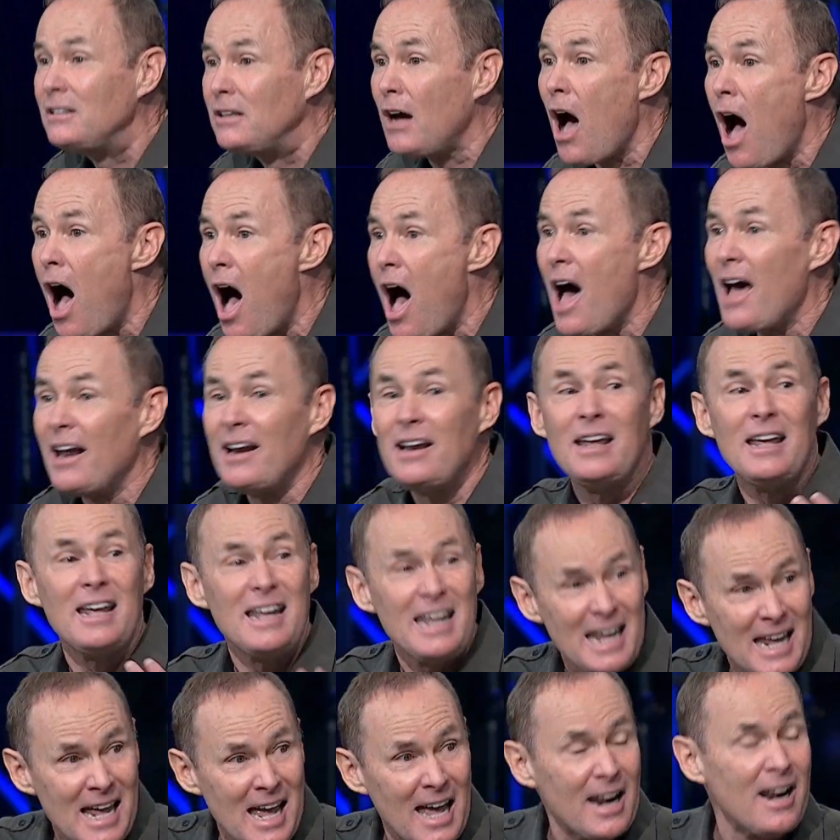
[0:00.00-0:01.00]
God
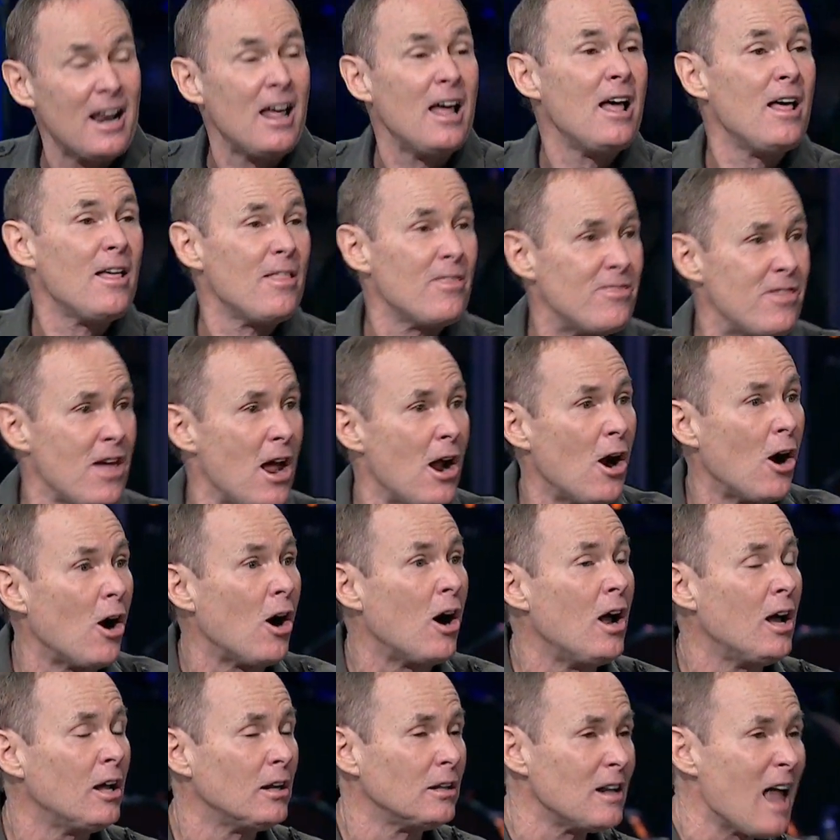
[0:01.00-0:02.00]
in
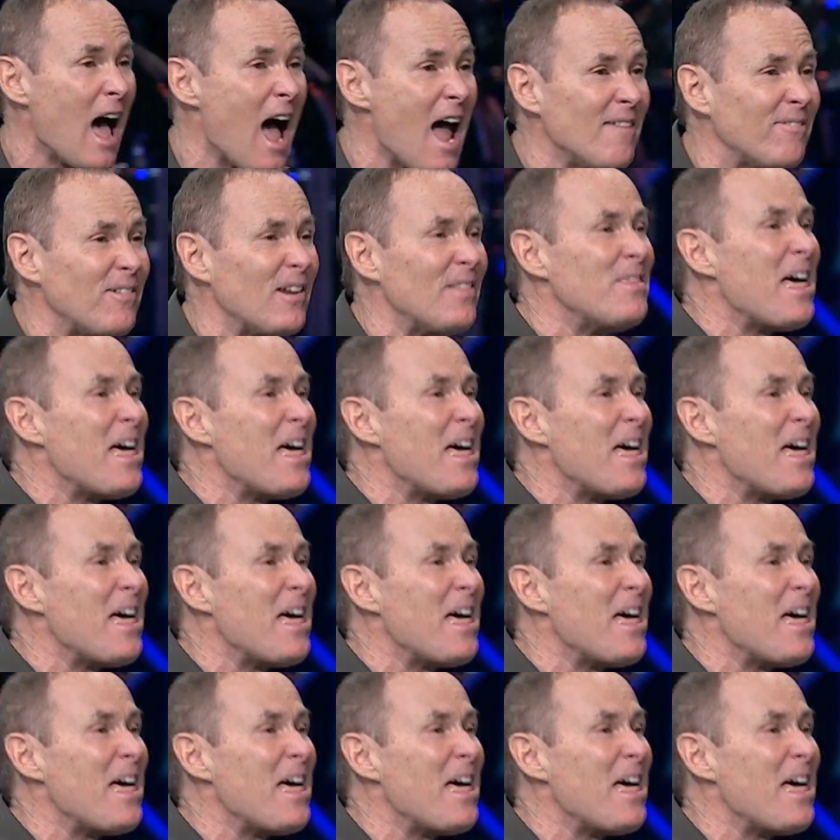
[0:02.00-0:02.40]
their life.